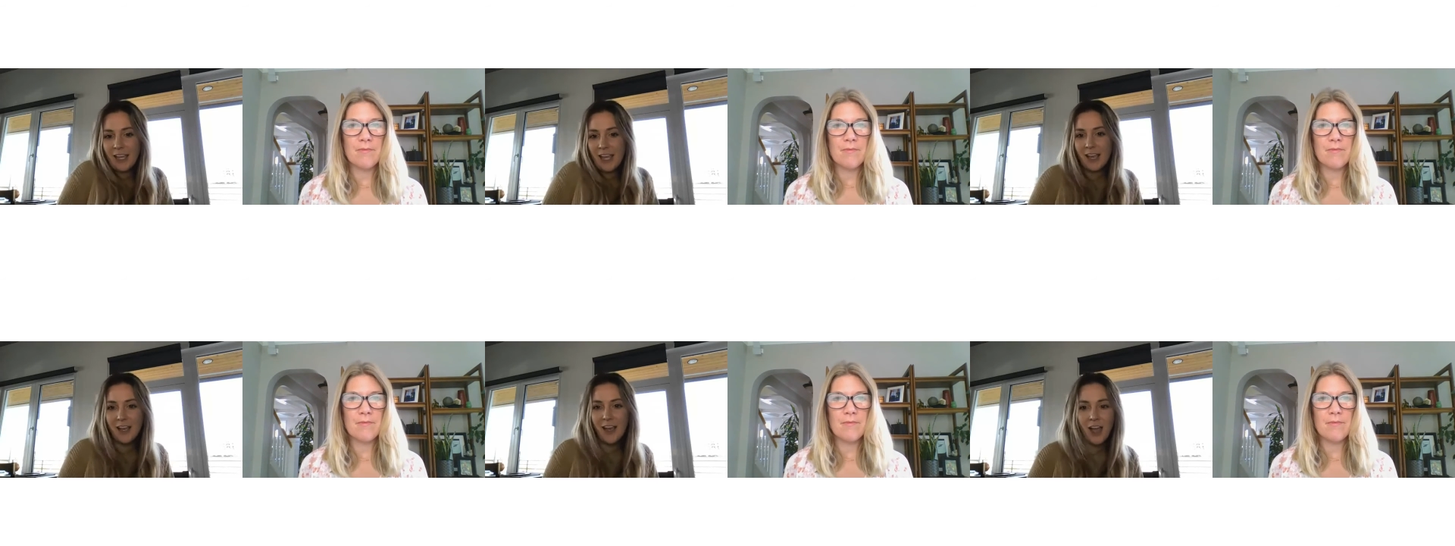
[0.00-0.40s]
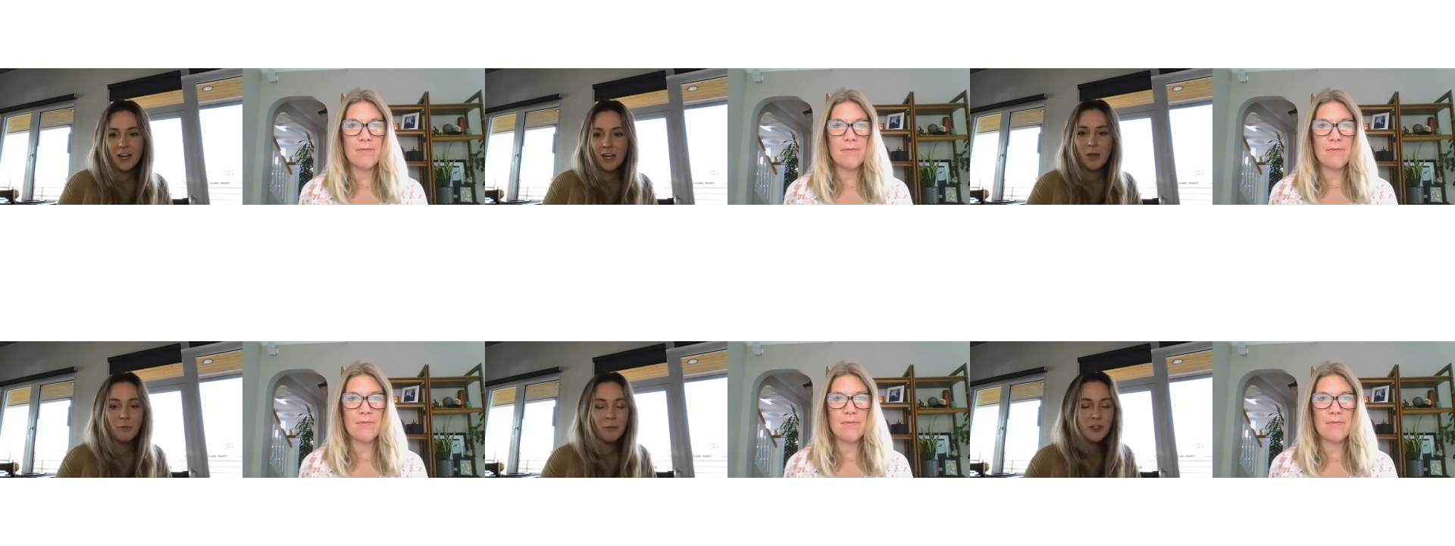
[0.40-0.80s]
Speaker 1: get caught
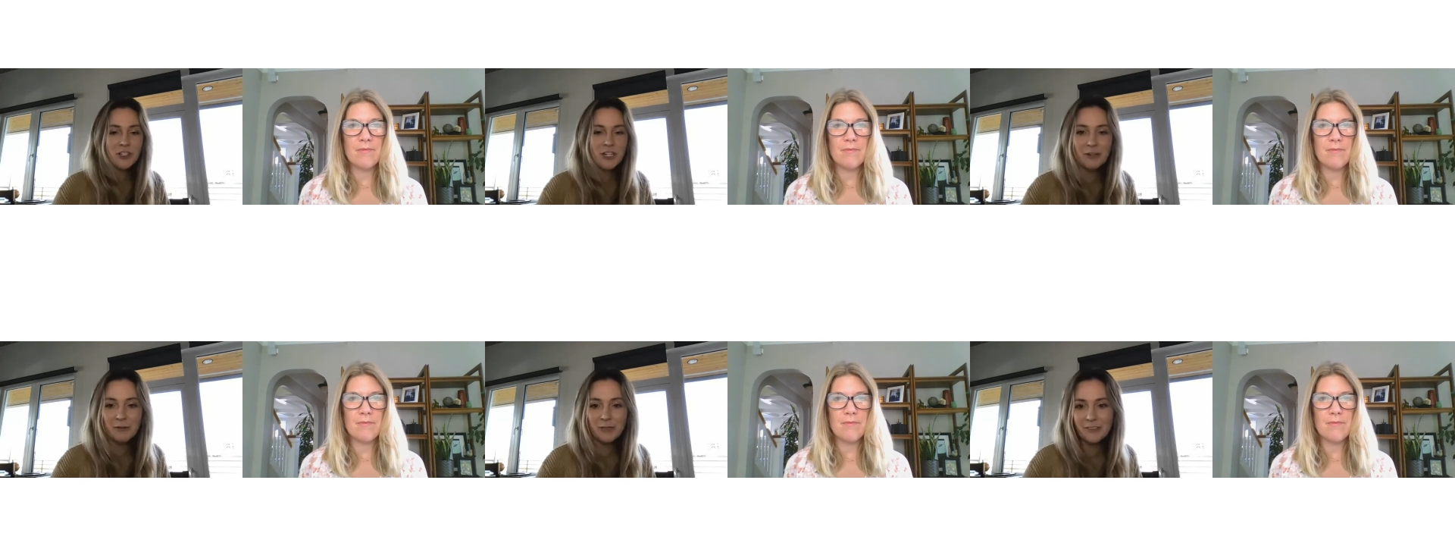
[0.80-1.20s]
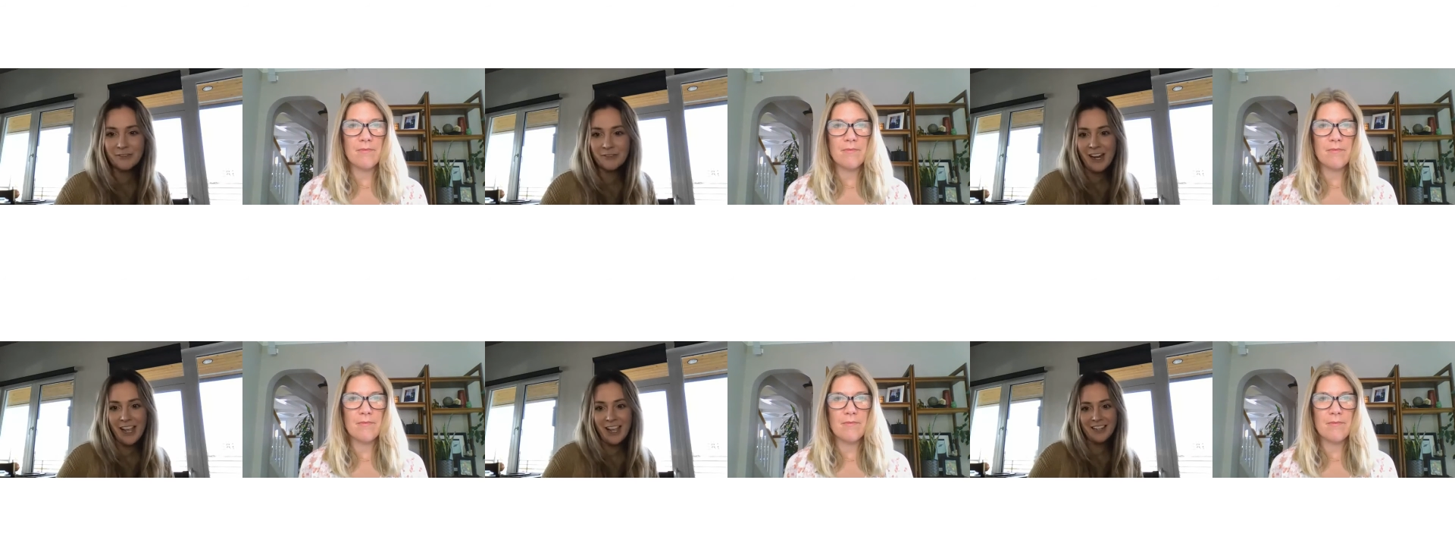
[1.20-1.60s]
up or share it with a
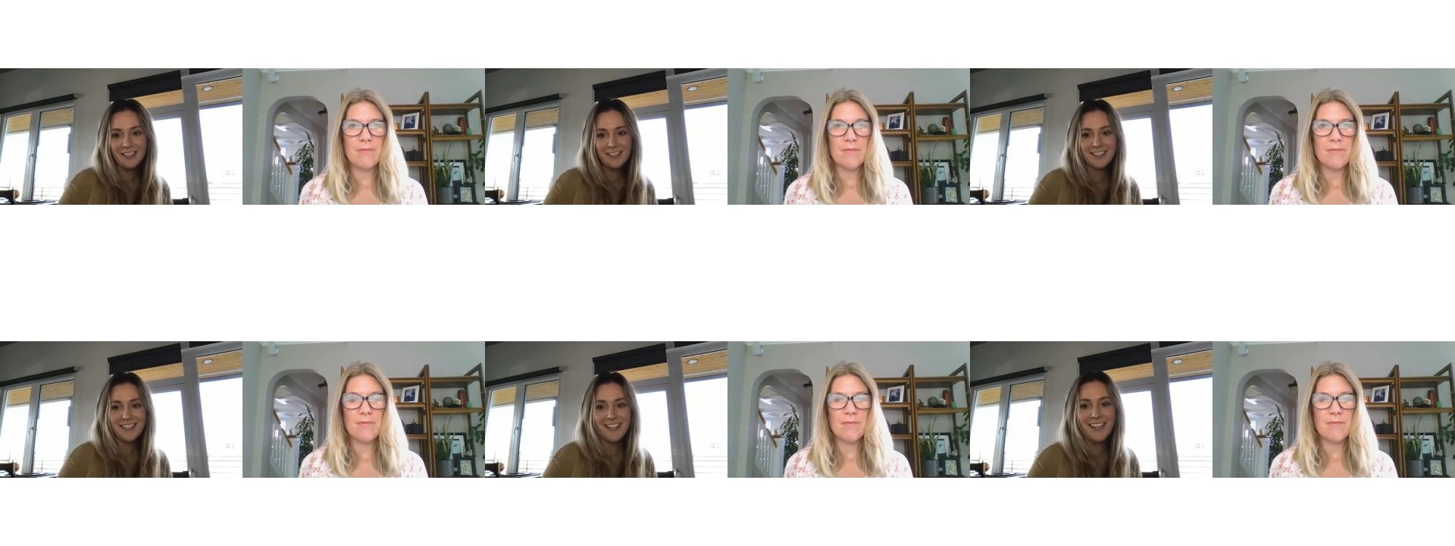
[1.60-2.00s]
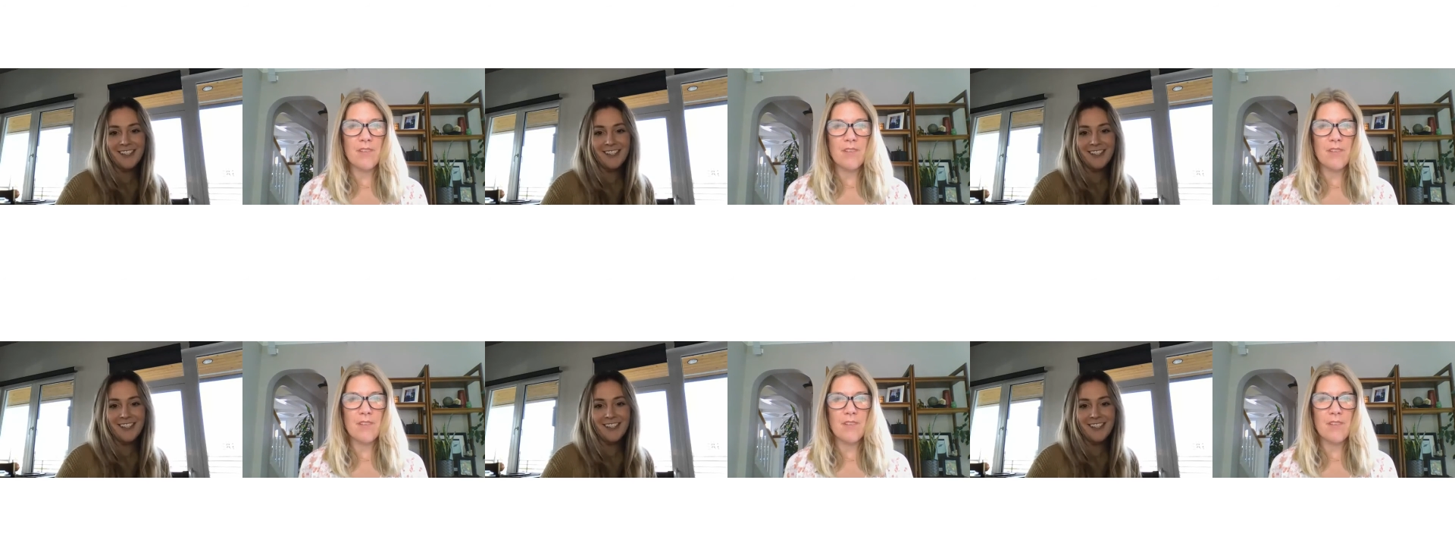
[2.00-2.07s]
friend. So,